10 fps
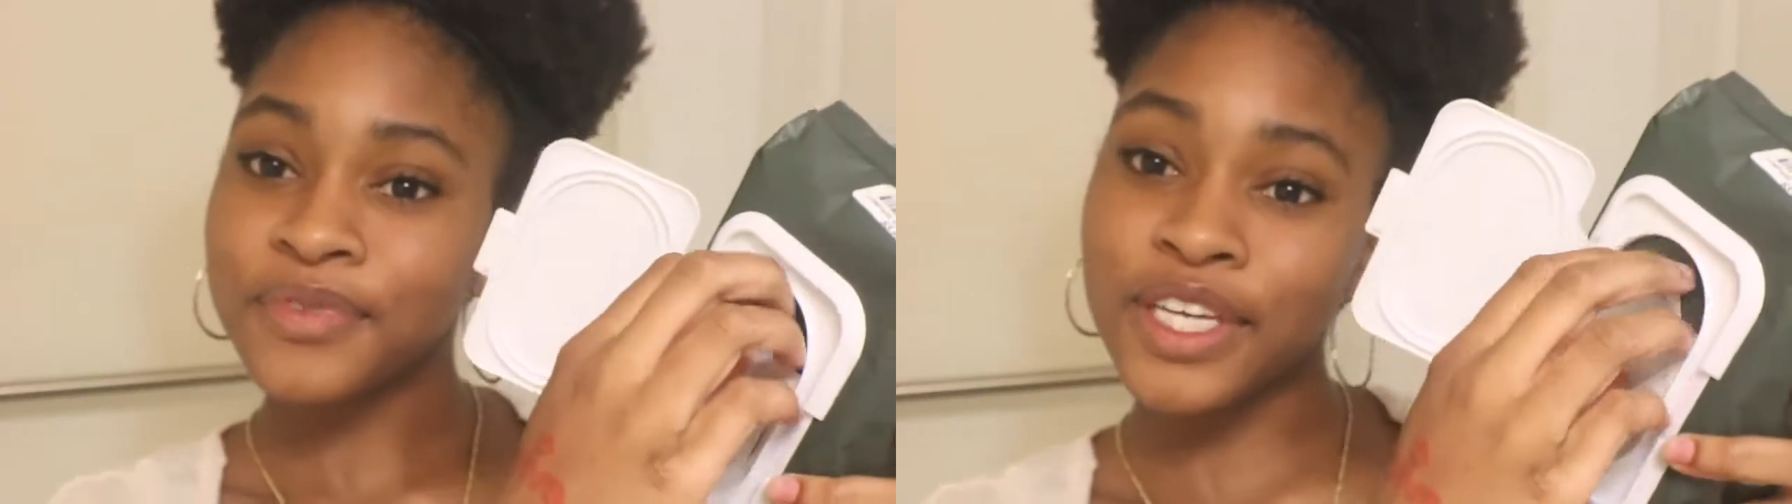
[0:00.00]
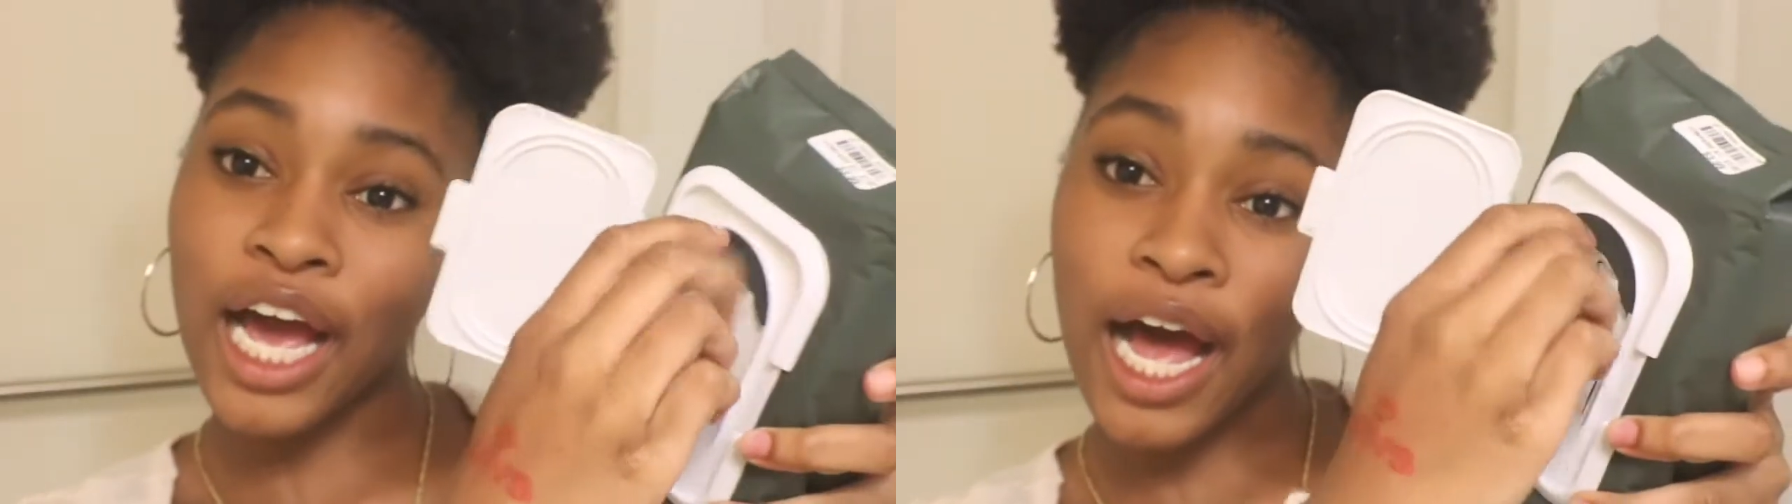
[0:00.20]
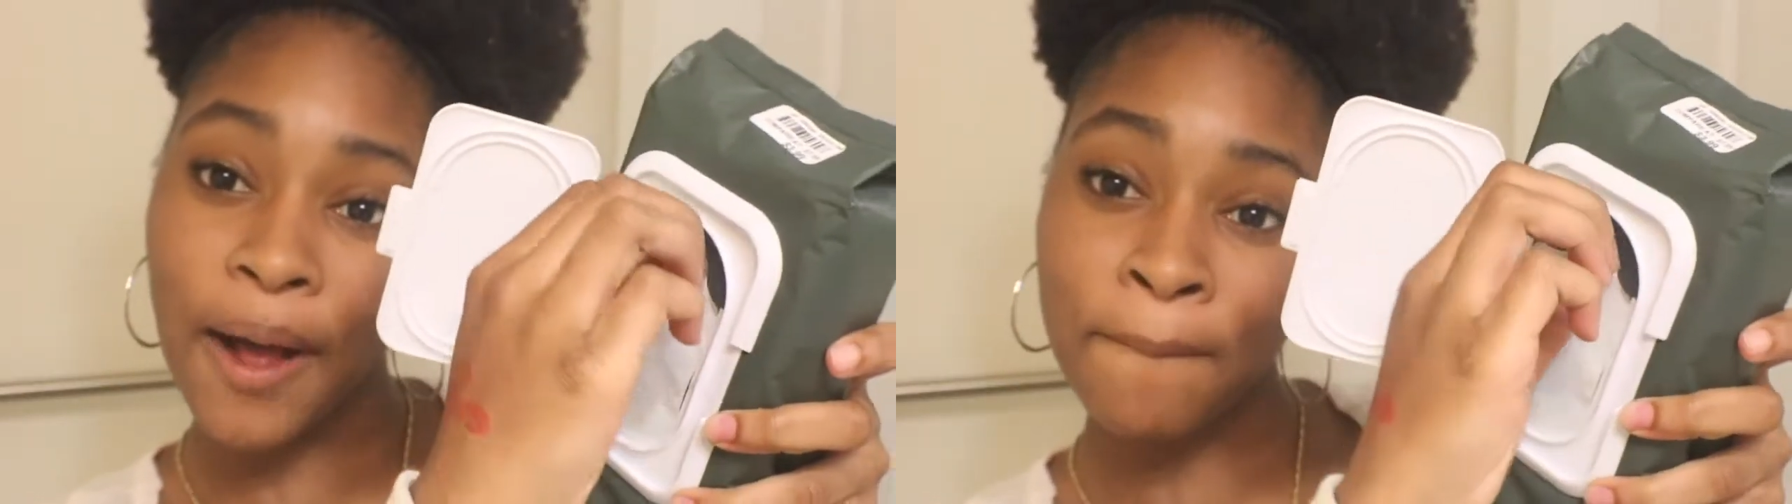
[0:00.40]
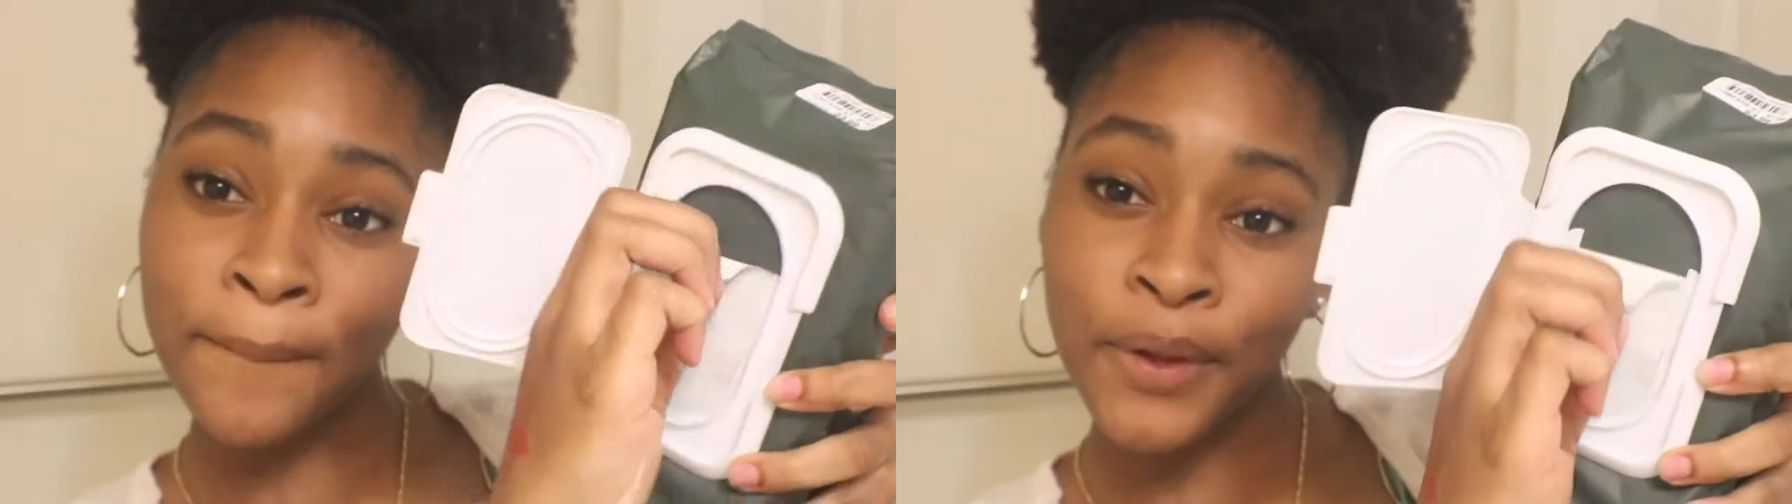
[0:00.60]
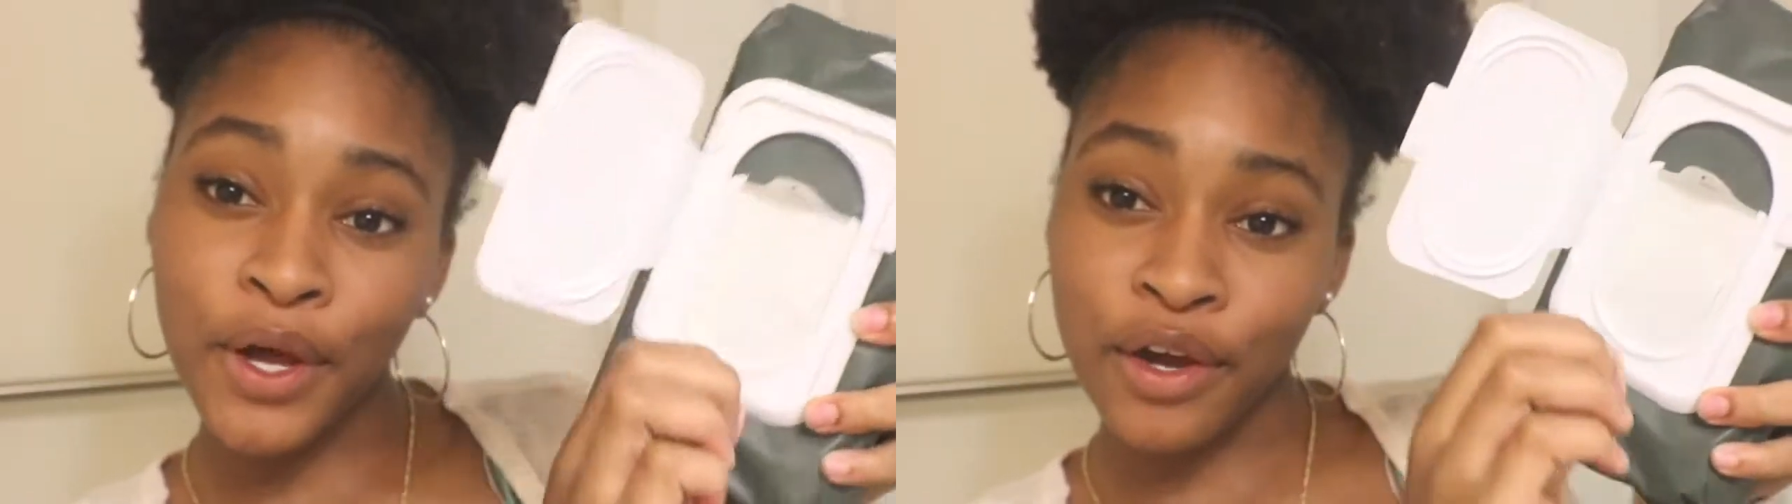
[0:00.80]
Yeah,
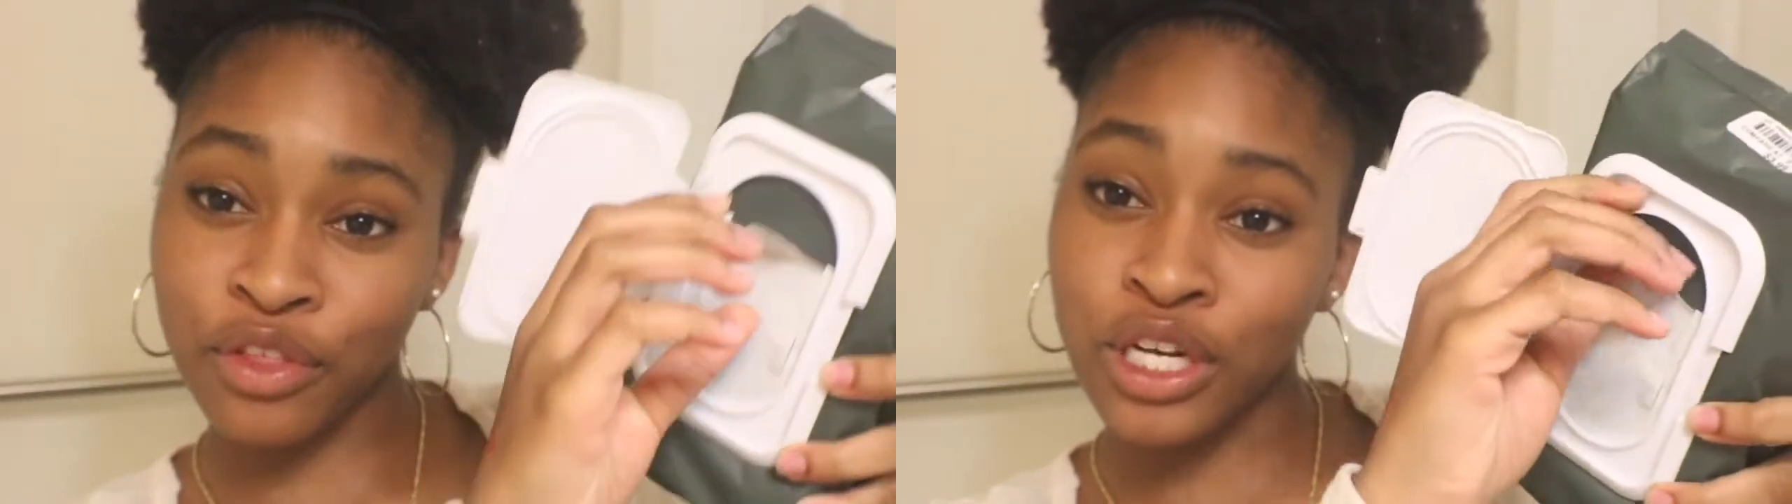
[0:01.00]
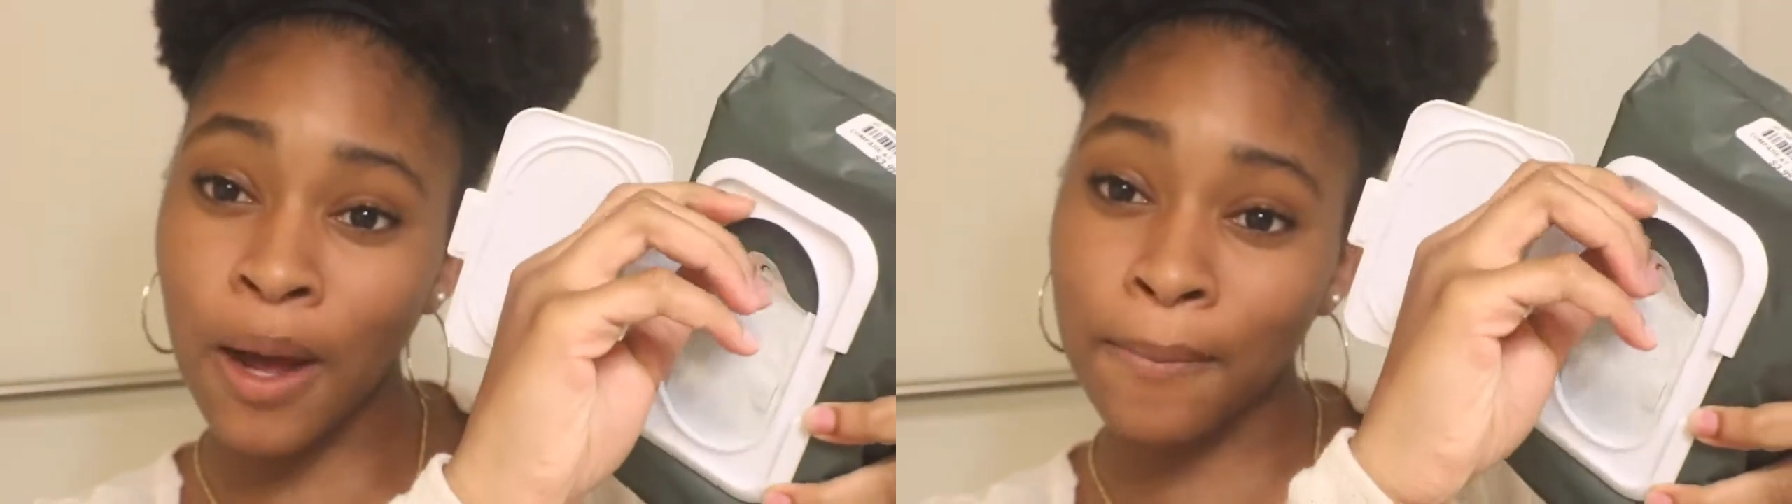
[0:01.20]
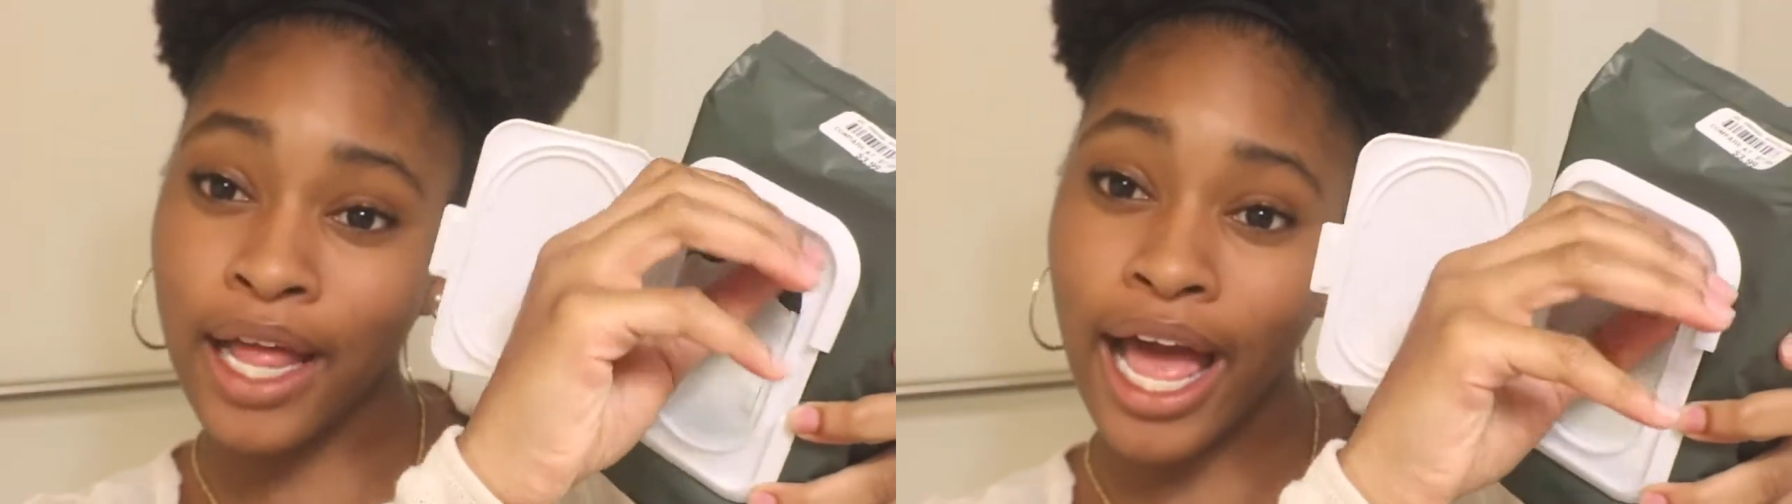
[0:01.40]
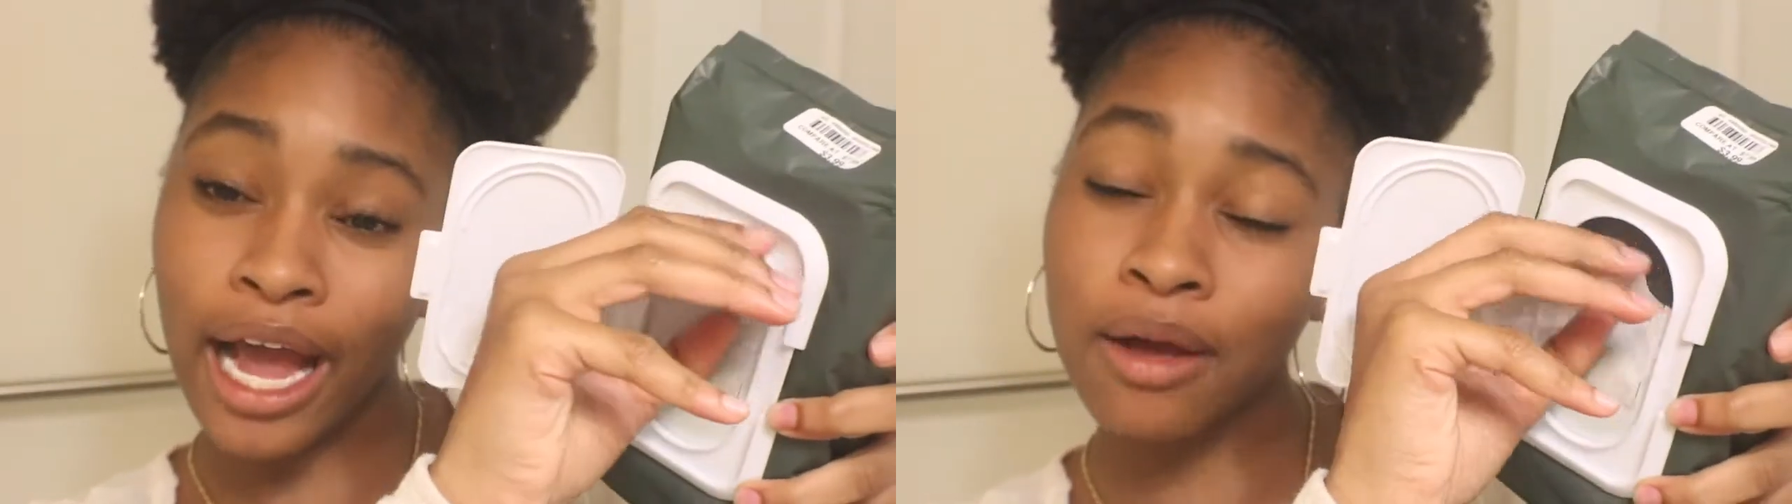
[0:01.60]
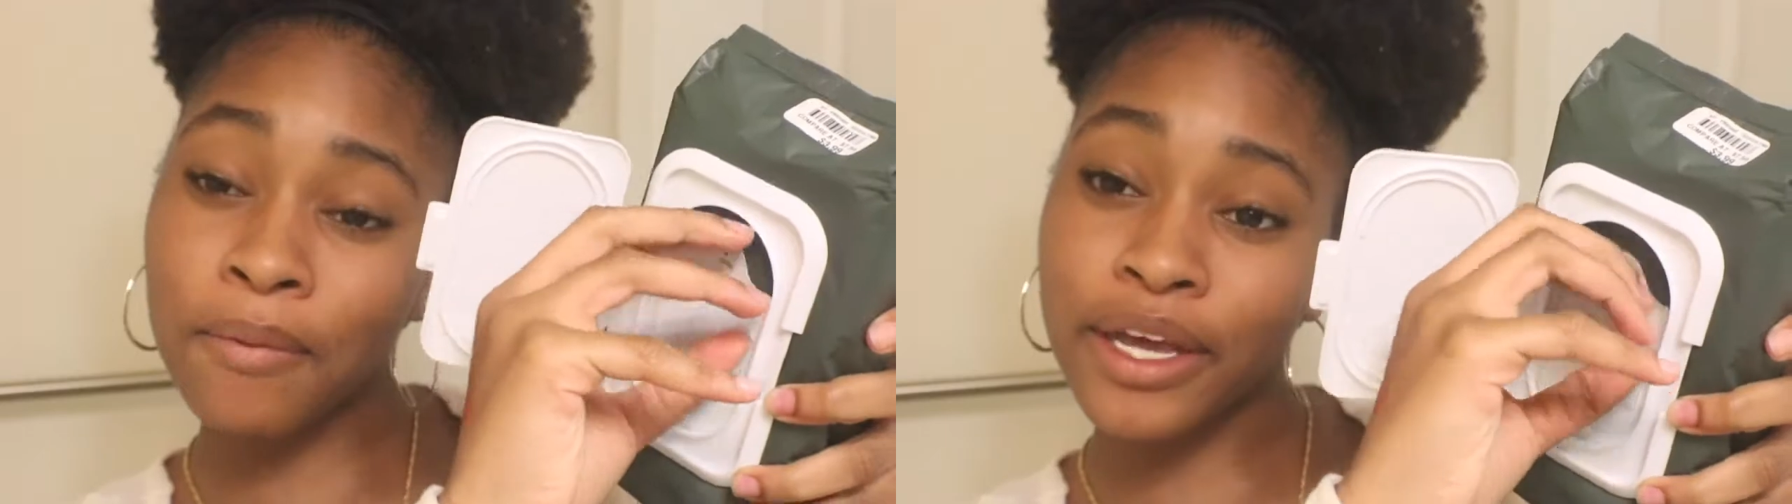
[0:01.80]
look, they're not black,